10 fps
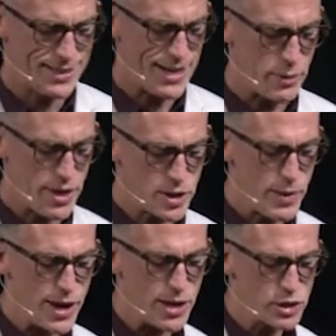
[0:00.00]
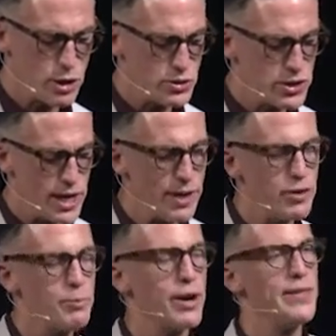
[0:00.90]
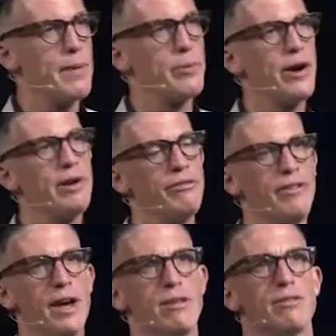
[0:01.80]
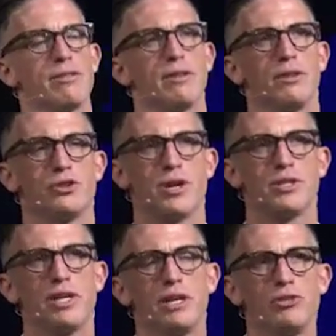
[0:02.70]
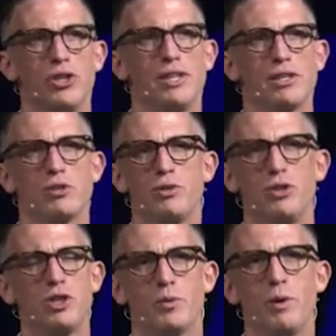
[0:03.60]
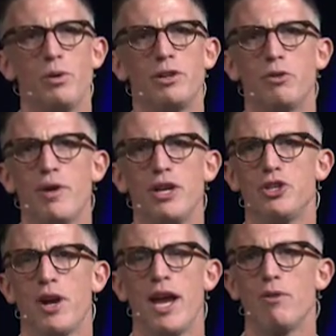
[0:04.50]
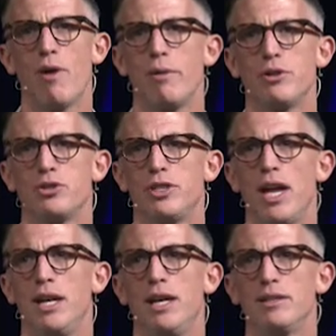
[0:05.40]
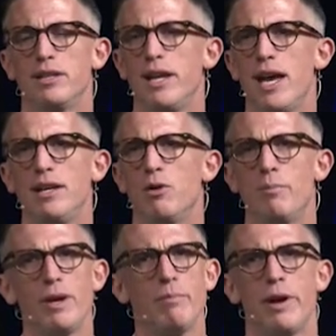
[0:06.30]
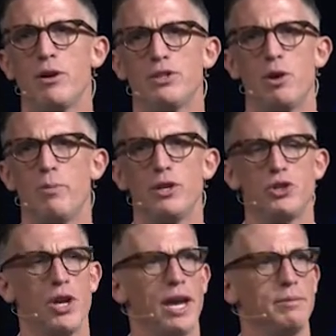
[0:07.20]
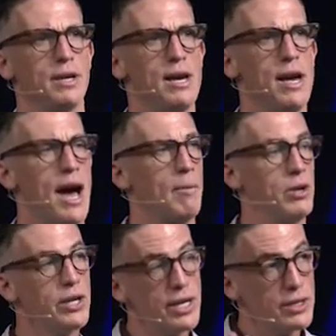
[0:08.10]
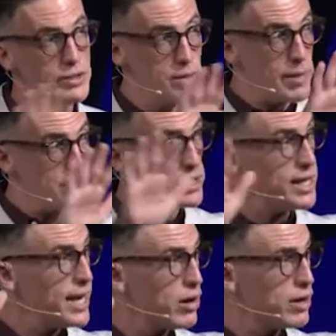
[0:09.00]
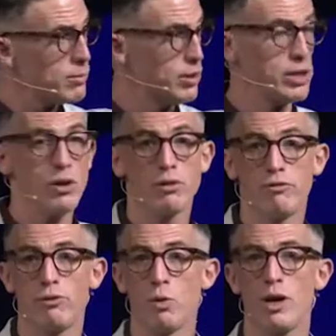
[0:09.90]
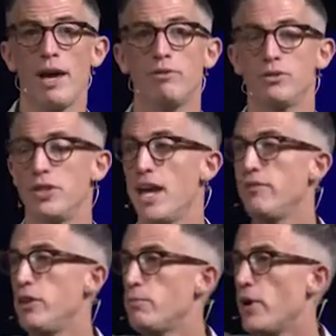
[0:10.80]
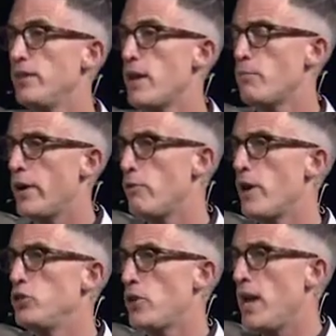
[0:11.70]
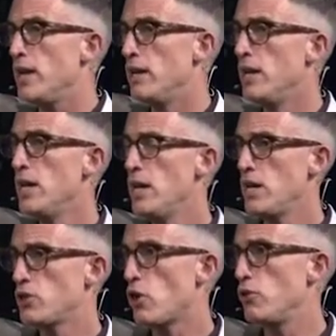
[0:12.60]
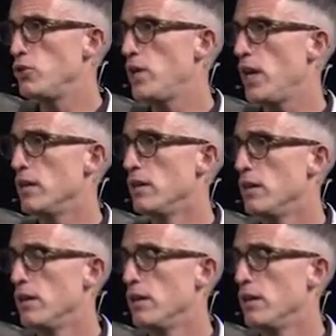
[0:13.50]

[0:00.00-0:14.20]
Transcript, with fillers: Now with heads bowed, eyes closed today, if you prayed that prayer in faith, trusting in Jesus, would you just be willing to raise your hand right where you're standing today? Don't be embarrassed. Don't be ashamed. I'm looking into the mezzanine area. I'm looking on the floor level today. If you prayed that prayer, raise your hand as tall as you can.